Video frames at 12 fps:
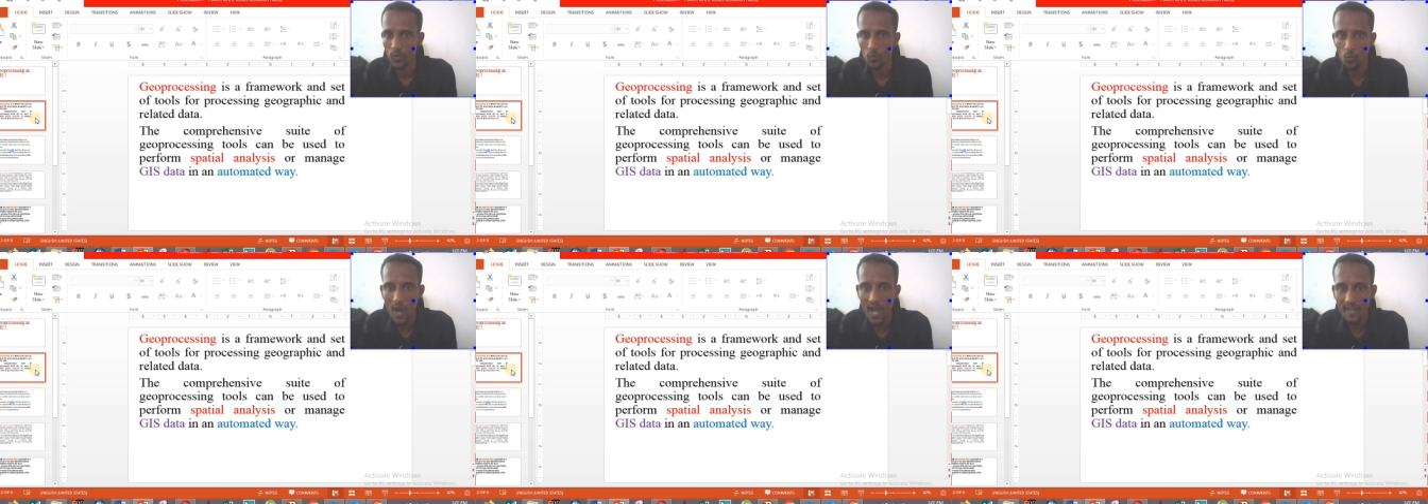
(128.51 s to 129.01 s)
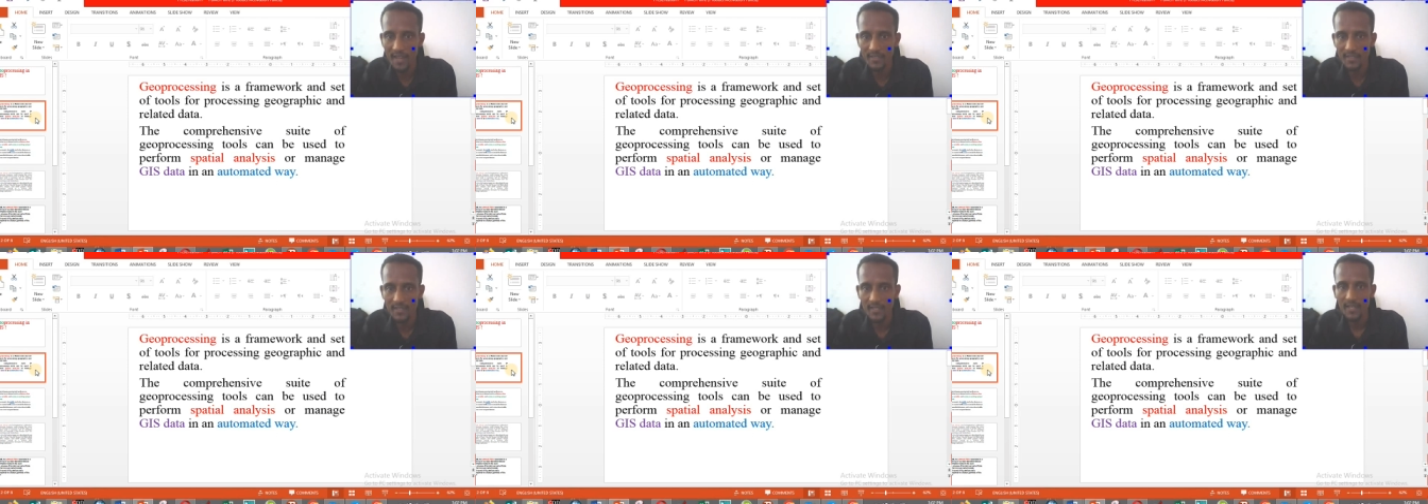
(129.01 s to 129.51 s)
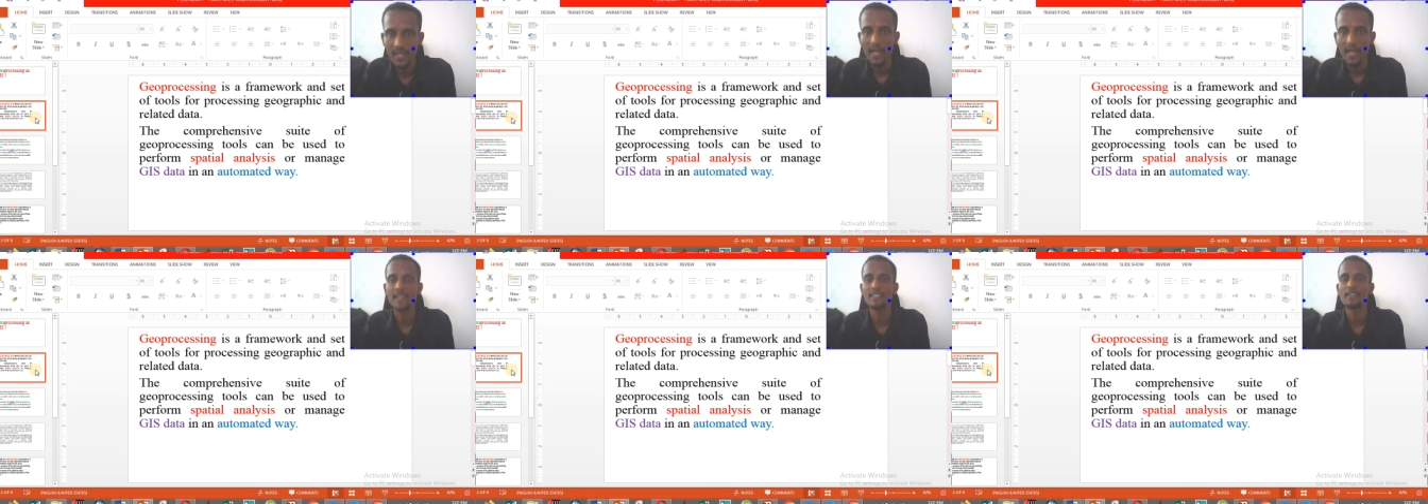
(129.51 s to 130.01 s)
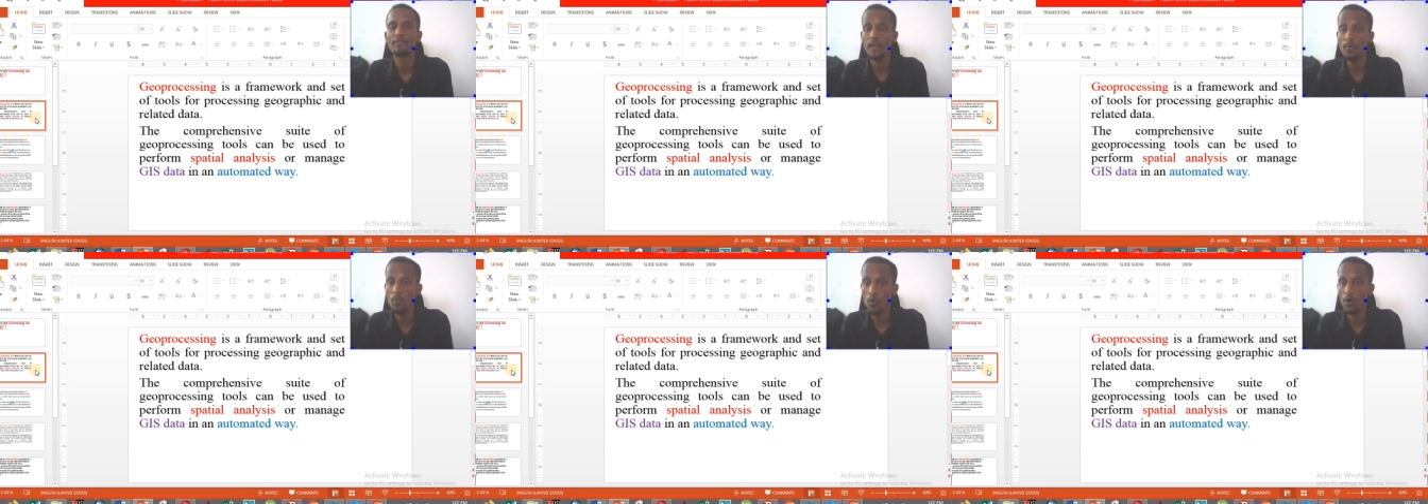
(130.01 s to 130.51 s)
What? As a
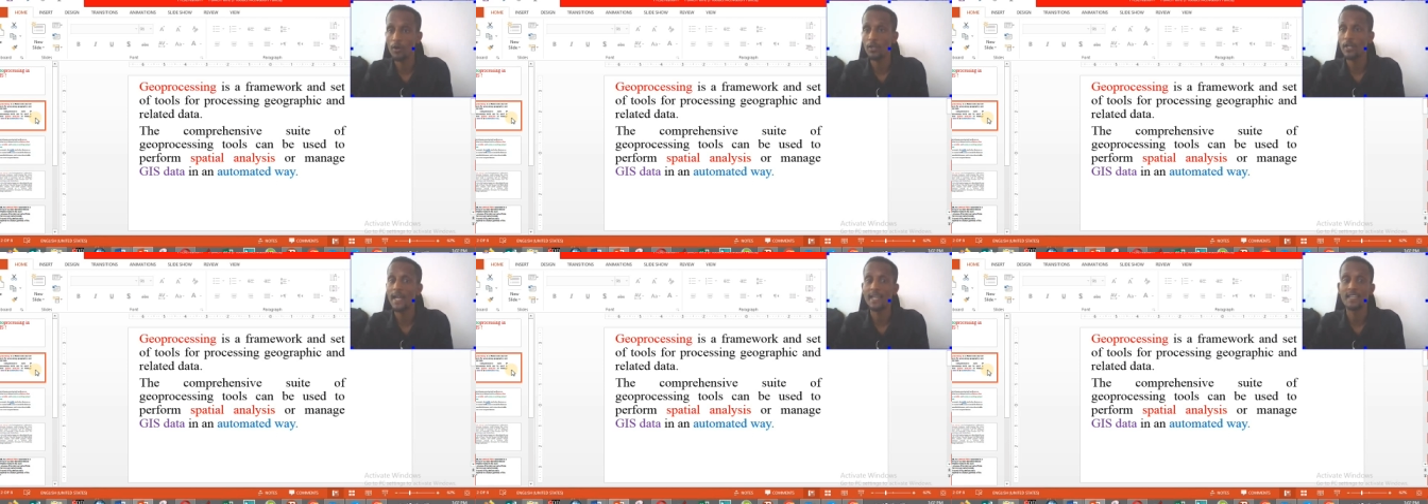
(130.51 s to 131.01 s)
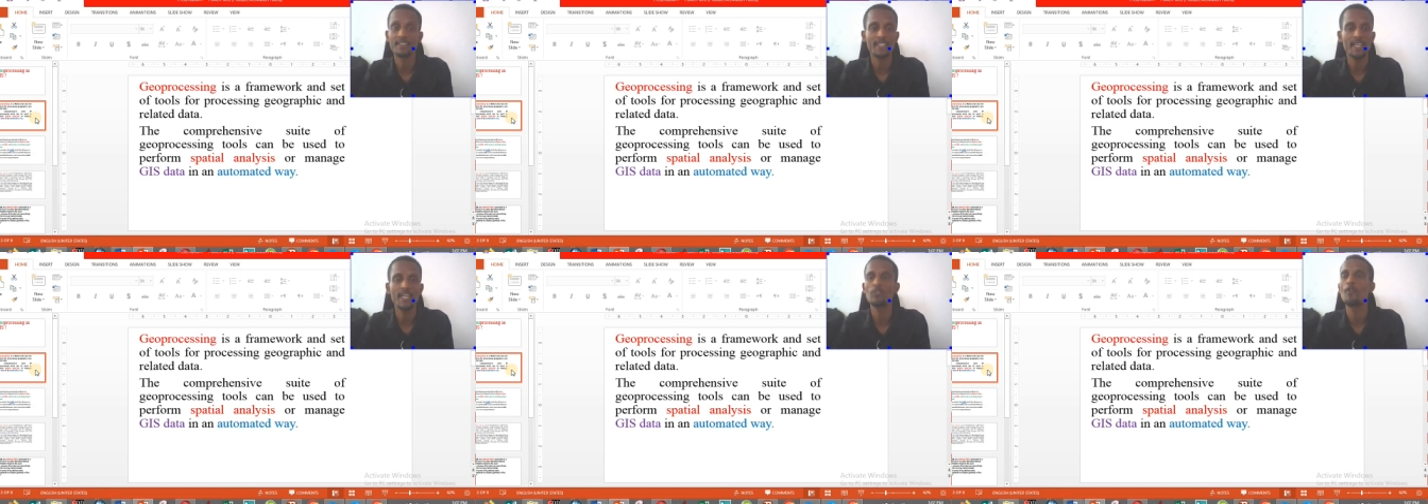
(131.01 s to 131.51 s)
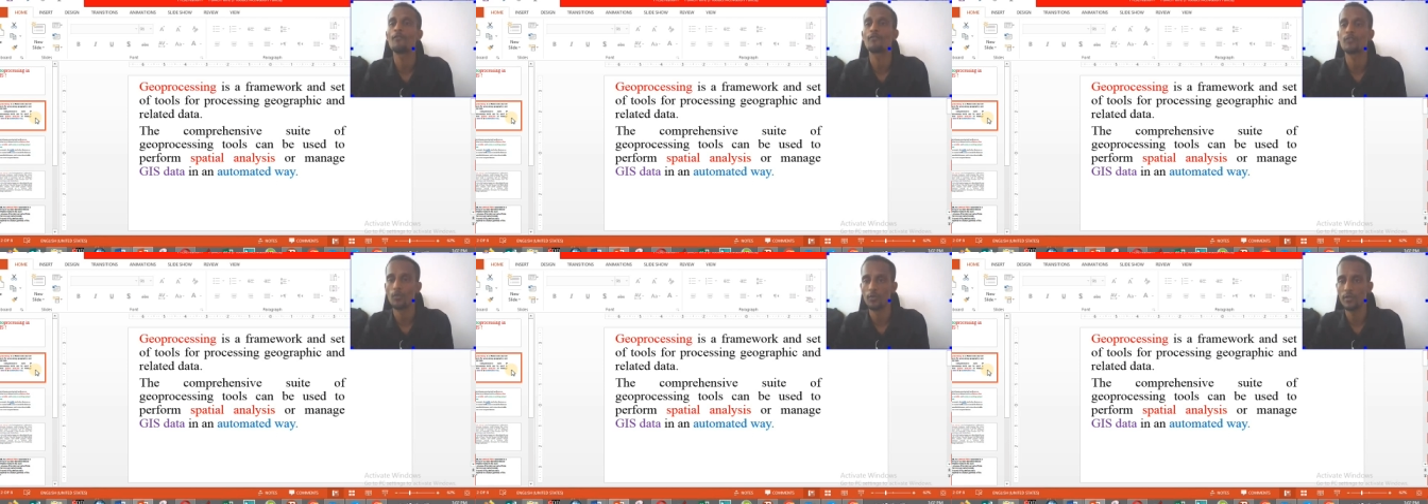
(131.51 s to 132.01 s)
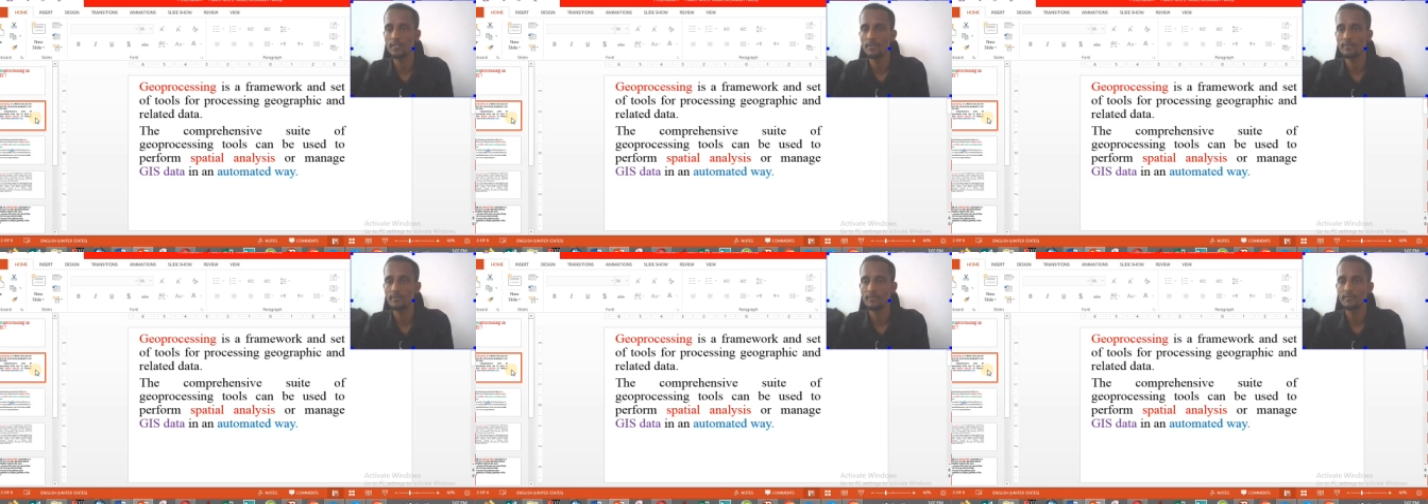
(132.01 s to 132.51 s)
framework and a set of tools
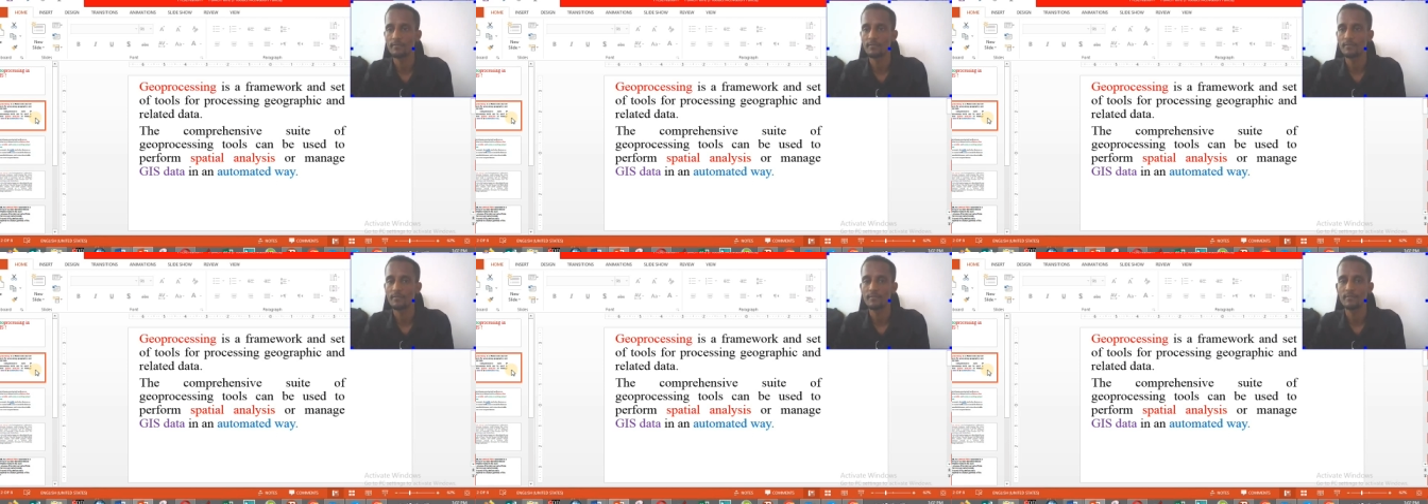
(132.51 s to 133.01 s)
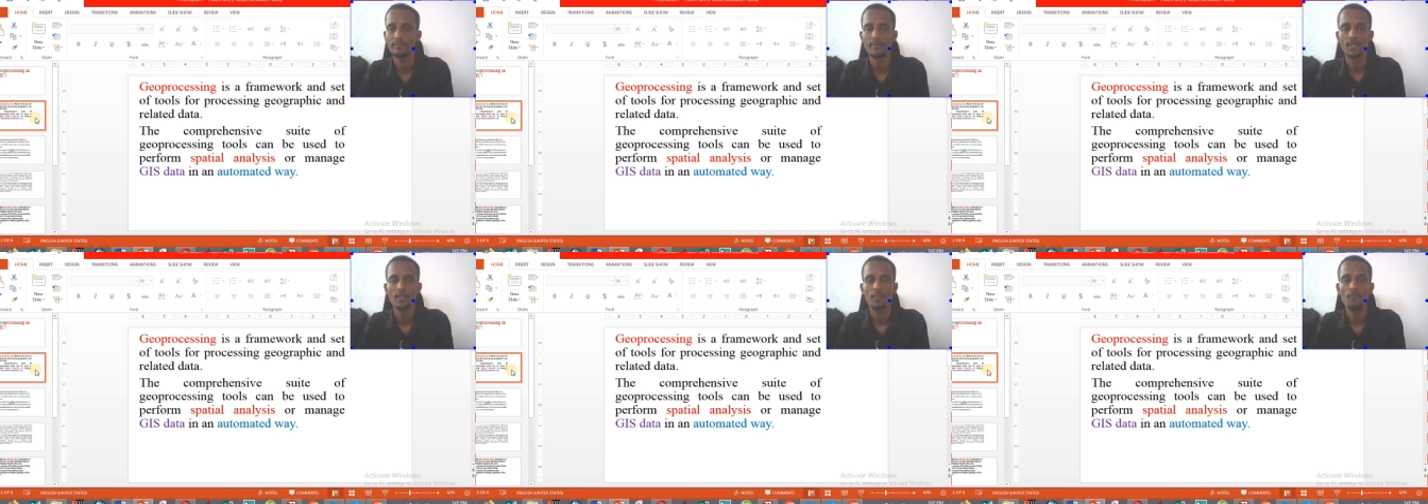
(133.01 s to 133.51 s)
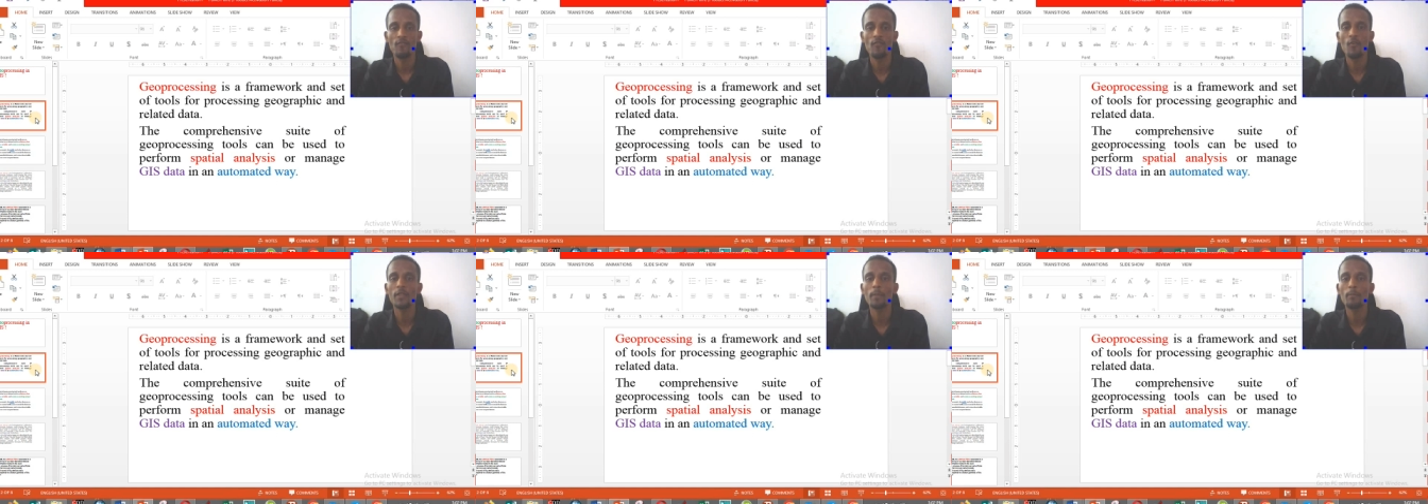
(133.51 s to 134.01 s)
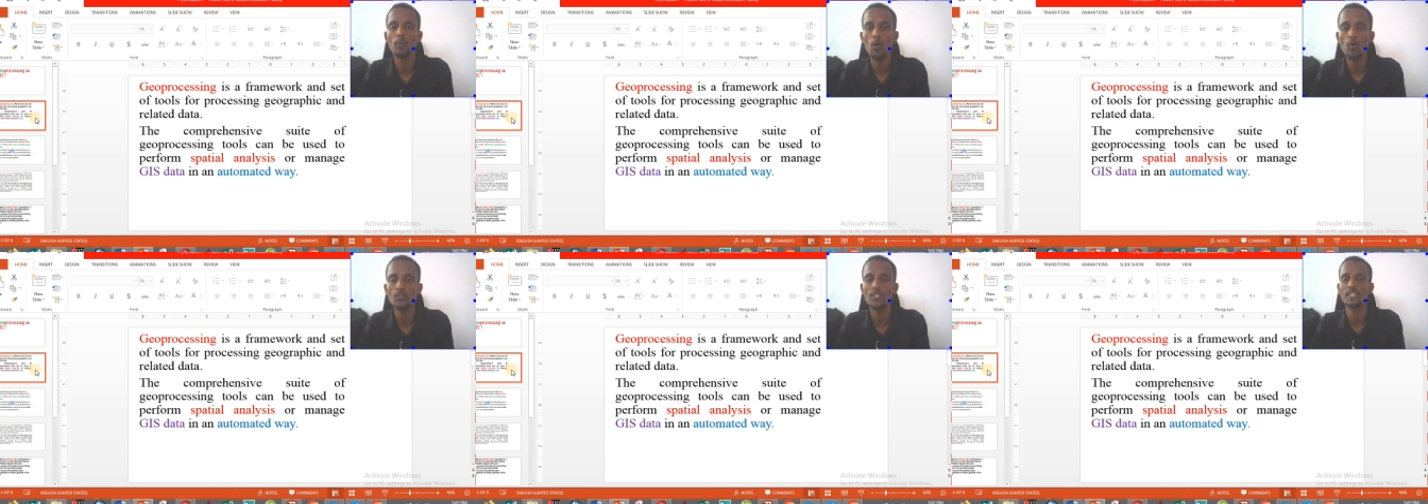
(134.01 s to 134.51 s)
for the
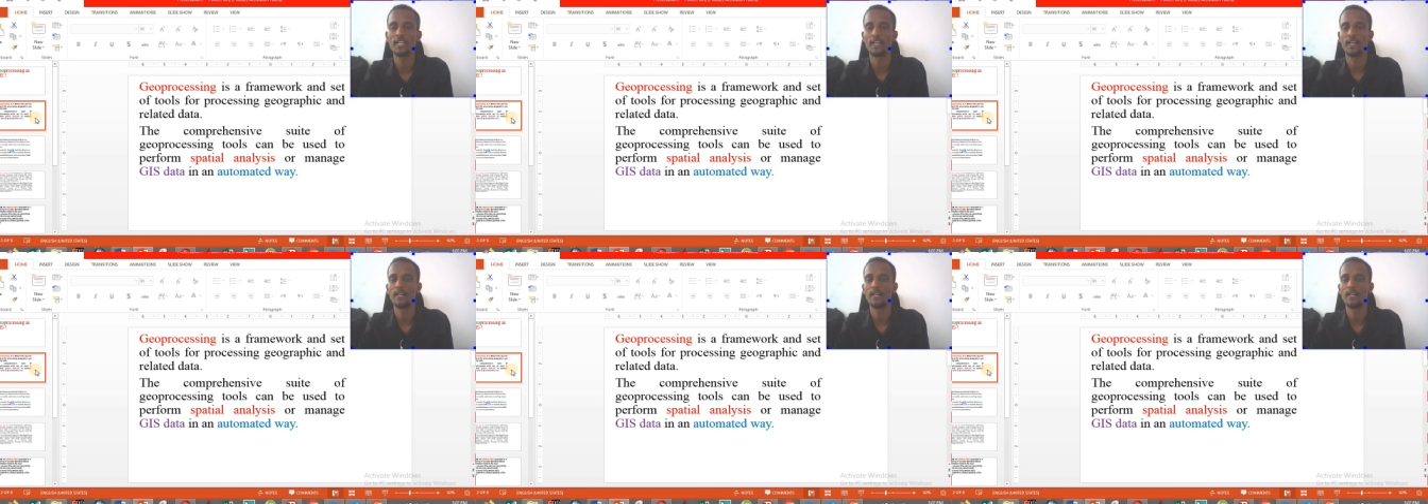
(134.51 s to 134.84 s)
processing